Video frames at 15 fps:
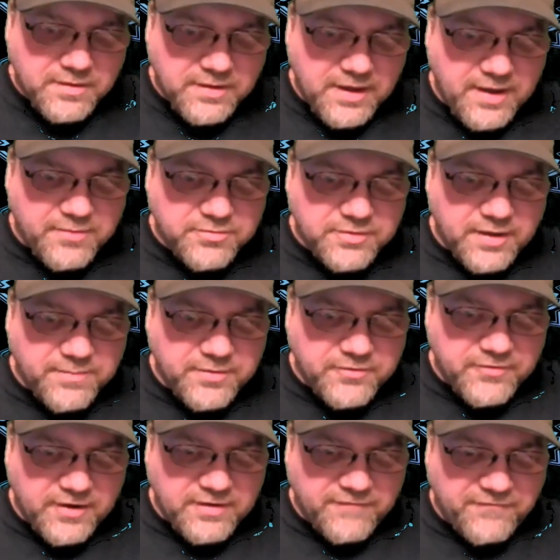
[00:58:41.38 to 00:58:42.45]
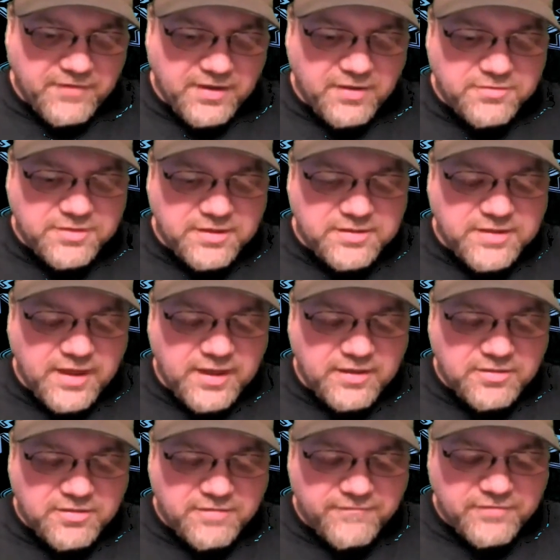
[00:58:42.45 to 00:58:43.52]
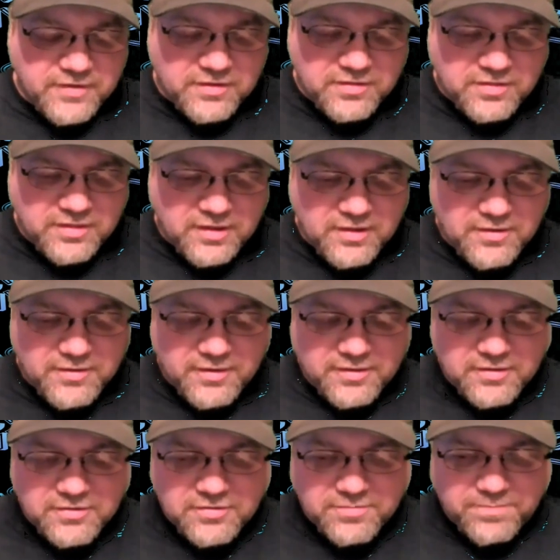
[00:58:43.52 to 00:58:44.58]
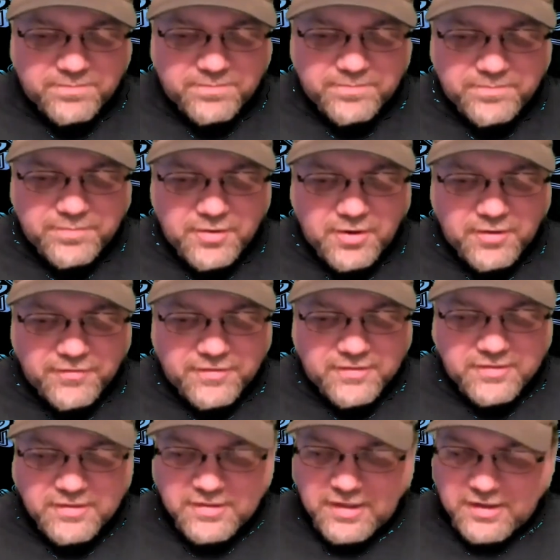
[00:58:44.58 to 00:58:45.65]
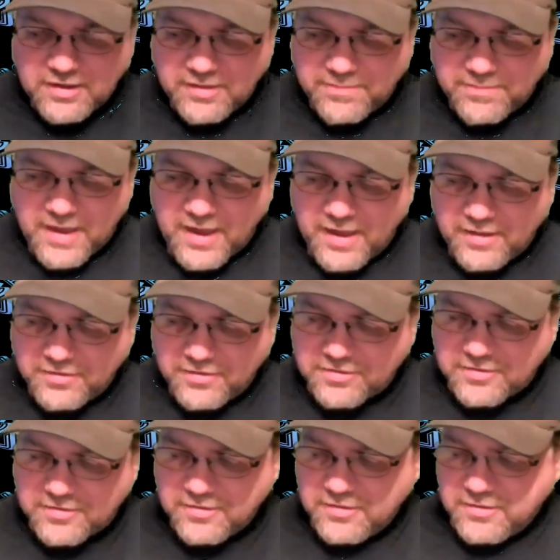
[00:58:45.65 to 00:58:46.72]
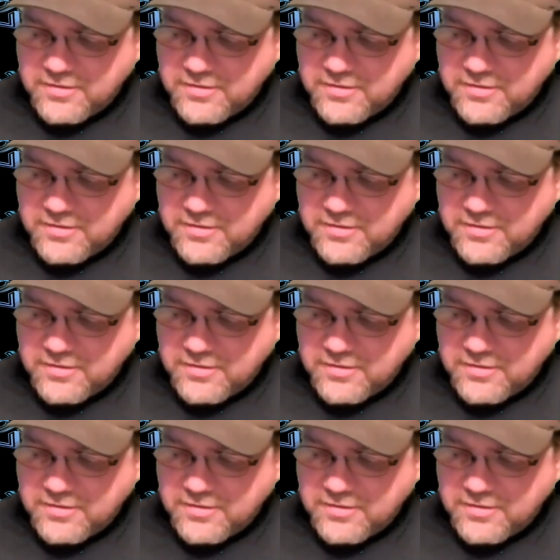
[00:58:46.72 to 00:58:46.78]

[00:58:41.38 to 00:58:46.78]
Yeah, I was, I've been trying to figure out the dates of Nick Steele, like his birth and the date he passed,